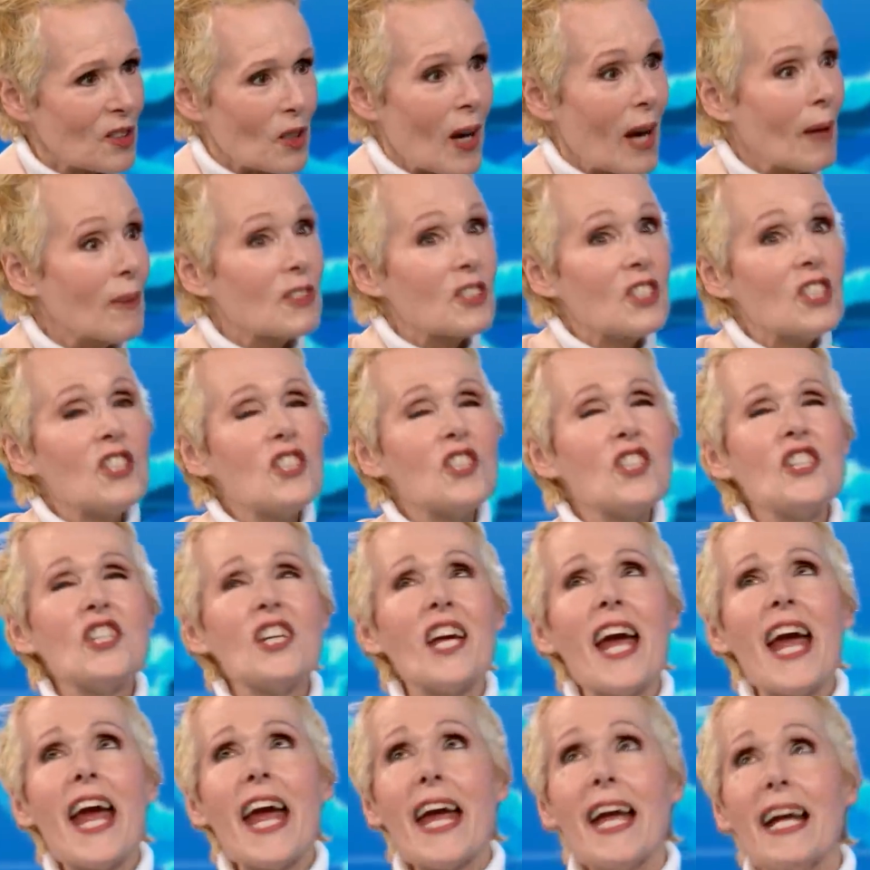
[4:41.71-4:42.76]
So I was
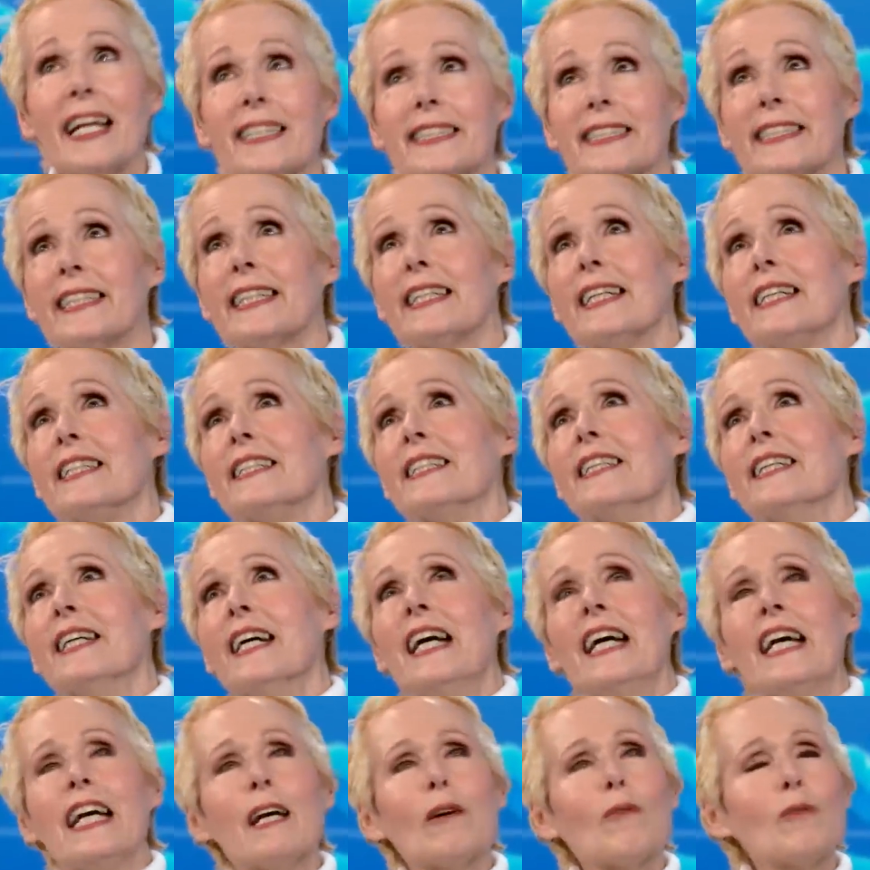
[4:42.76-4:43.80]
enchanted.
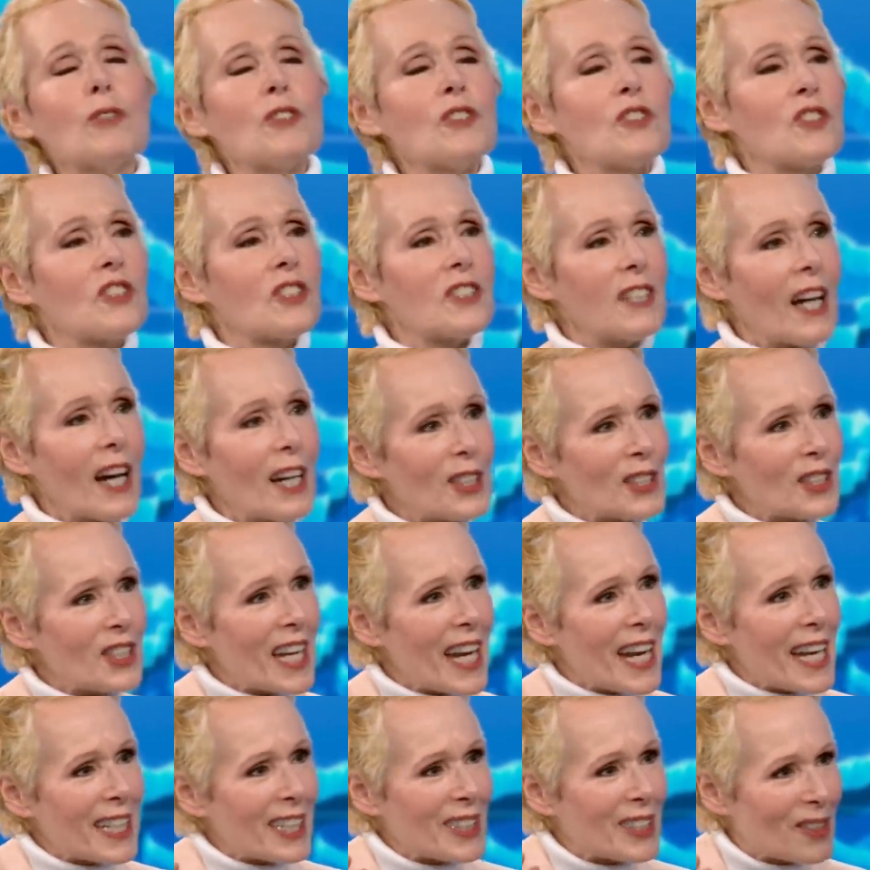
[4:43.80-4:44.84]
It was such
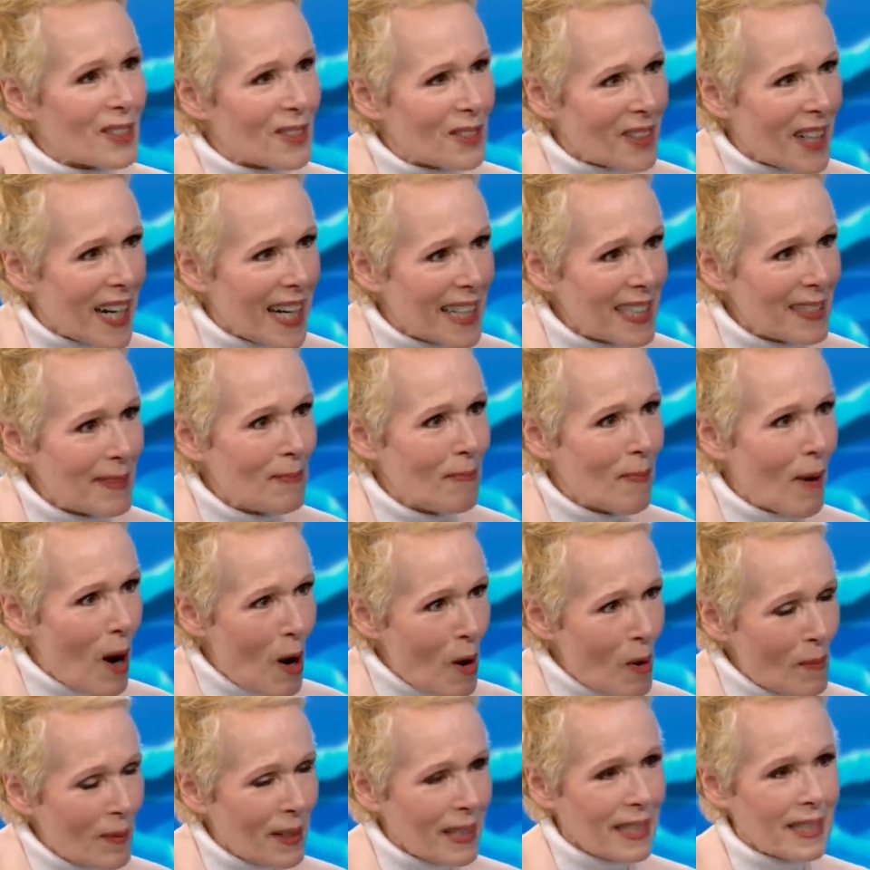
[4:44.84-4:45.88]
a great
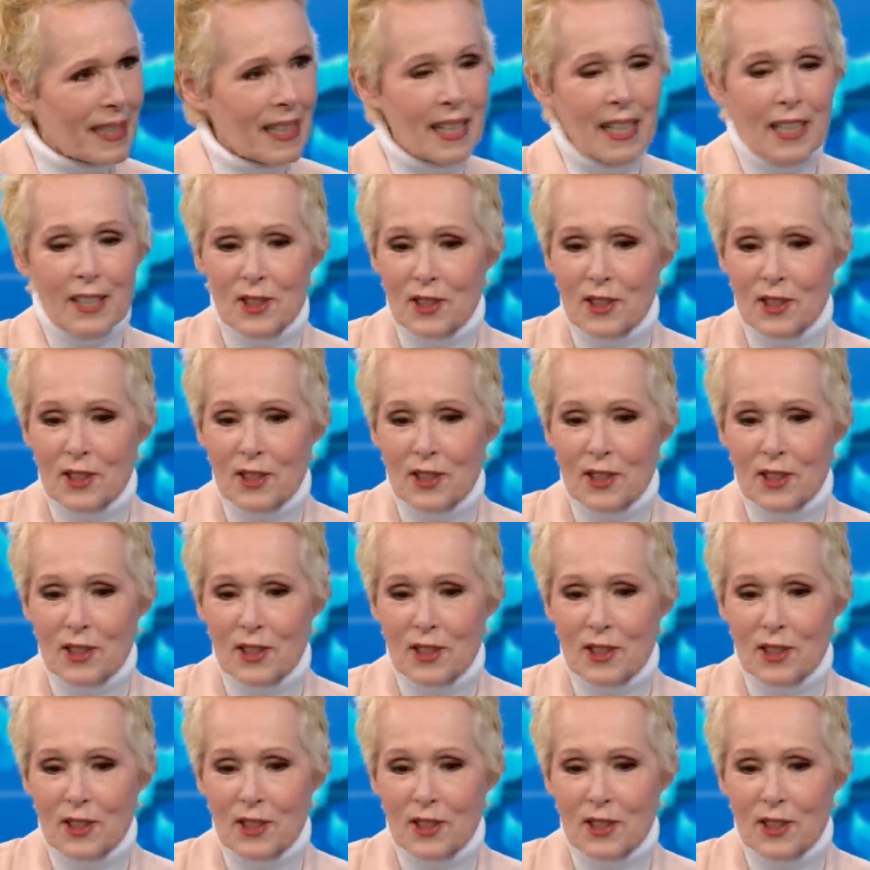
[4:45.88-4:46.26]
moment.